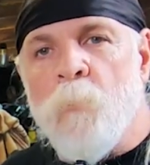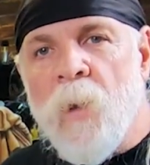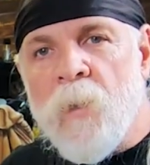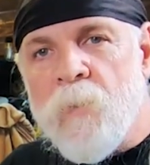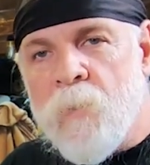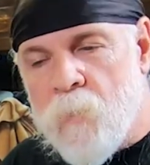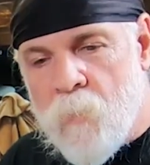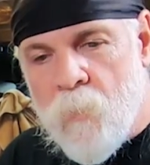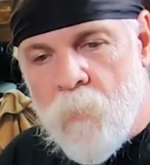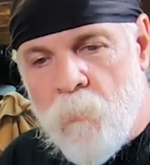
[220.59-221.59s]
but
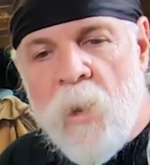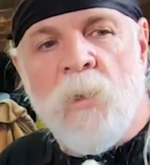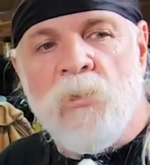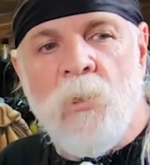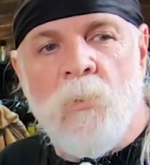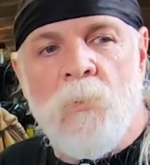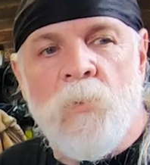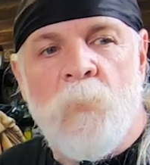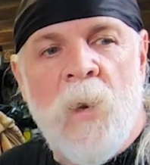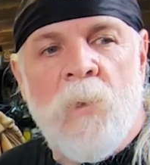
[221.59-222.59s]
we actually
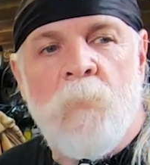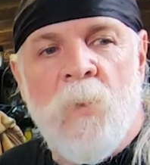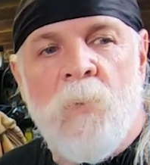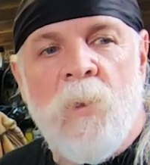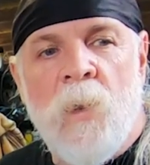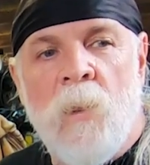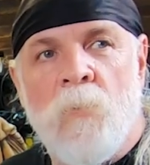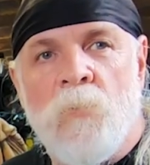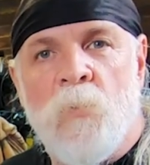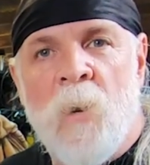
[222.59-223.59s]
learned about it, Mary and I
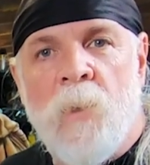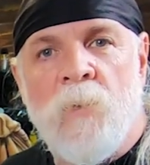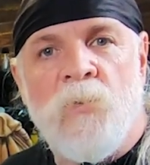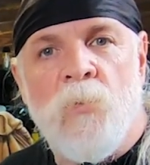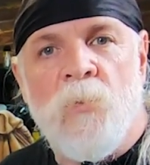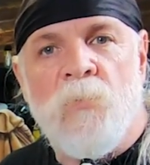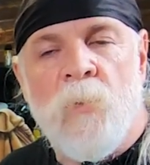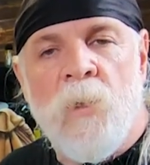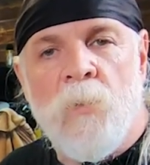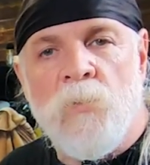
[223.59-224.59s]
learned about it 2 or
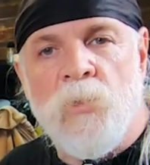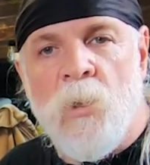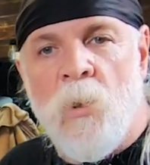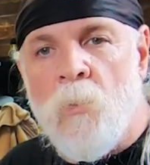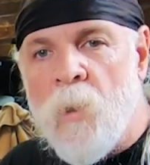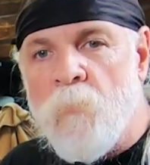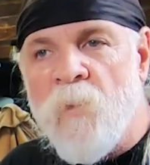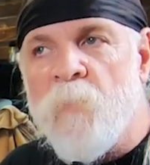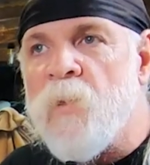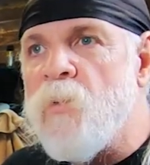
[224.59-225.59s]
3 years ago, and
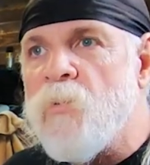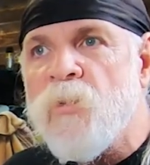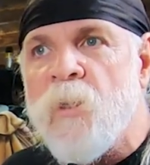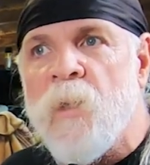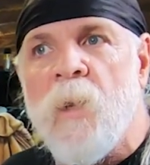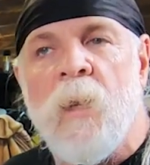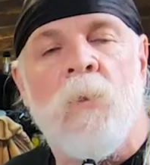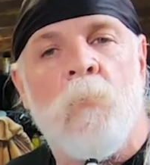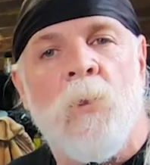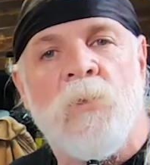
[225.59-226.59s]
we've been using it and
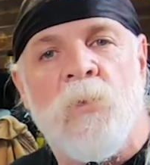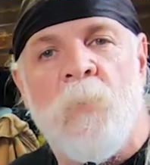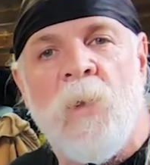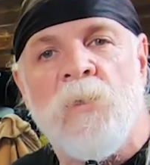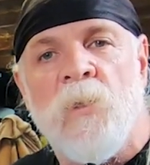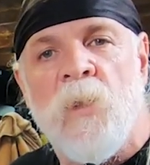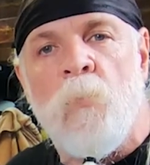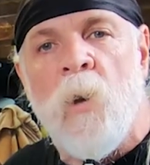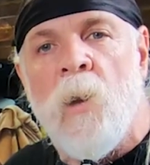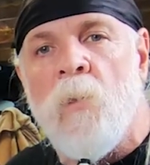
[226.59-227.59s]
it works amazingly
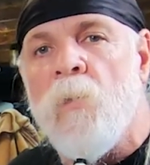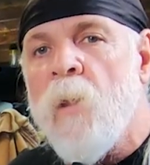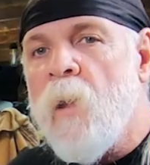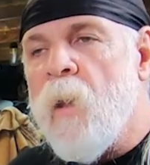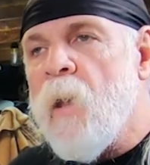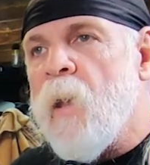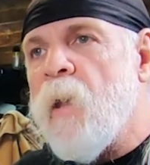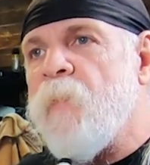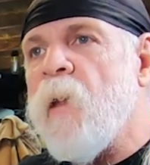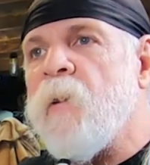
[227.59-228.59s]
well.
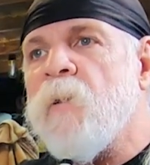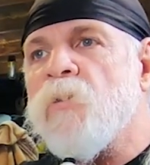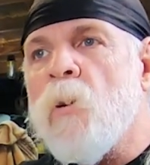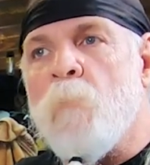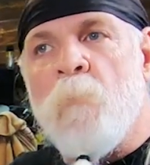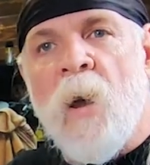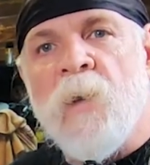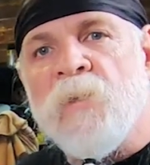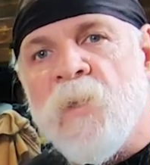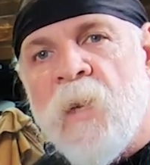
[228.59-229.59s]
And that is on
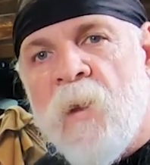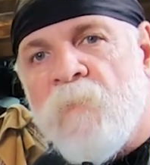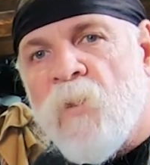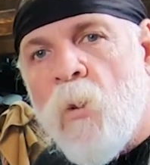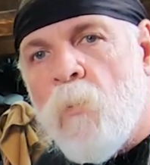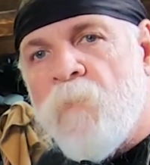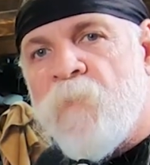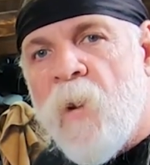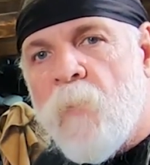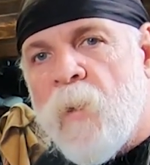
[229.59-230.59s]
bikes that have lower
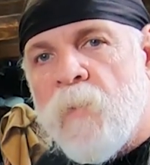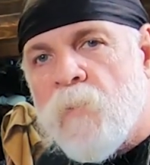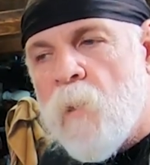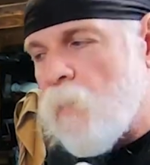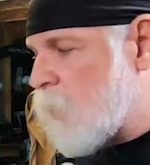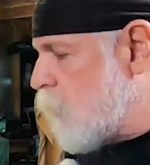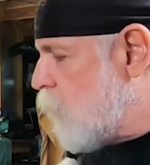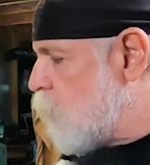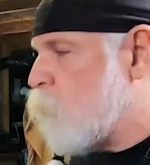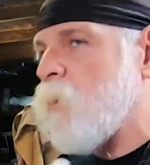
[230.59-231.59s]
fairings, not like
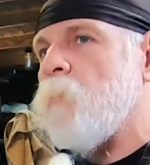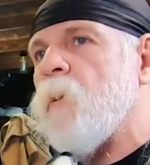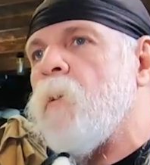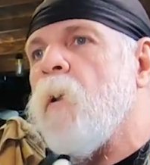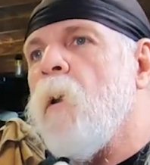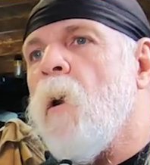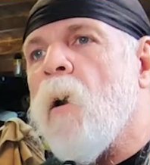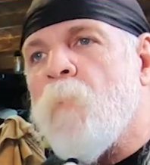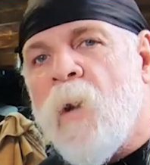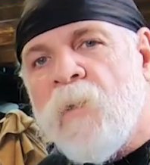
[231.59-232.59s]
this one, but
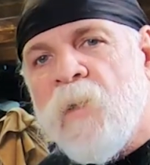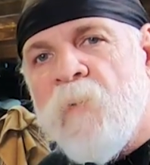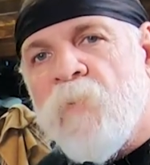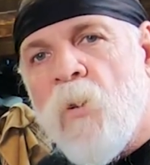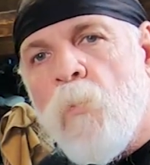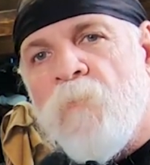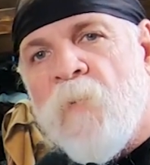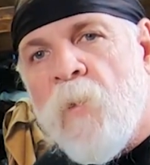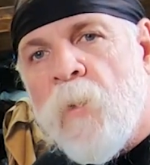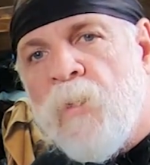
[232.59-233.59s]
on bikes that have lower
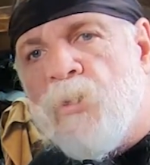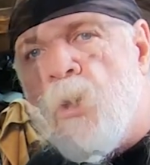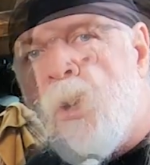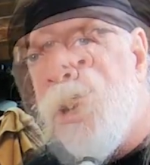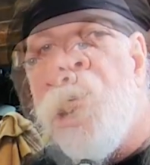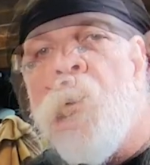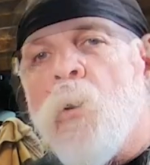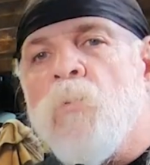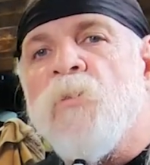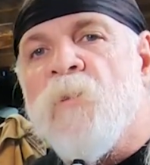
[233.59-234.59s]
fairings,
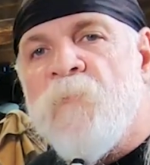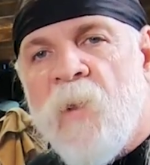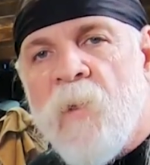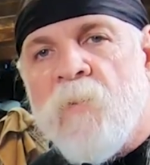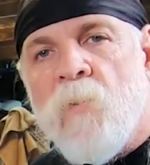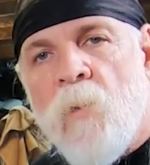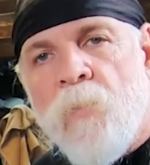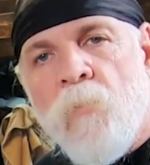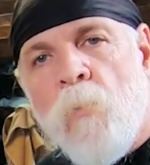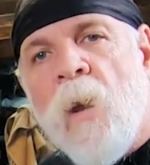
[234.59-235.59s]
close the vent on
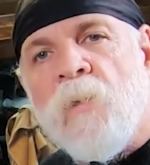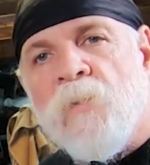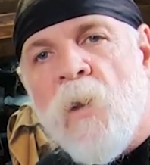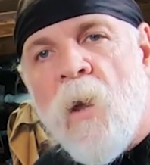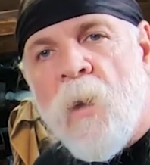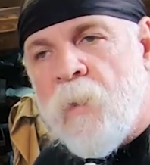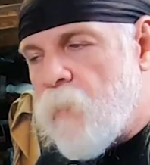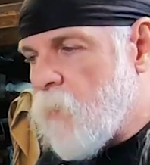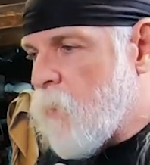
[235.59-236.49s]
the right side.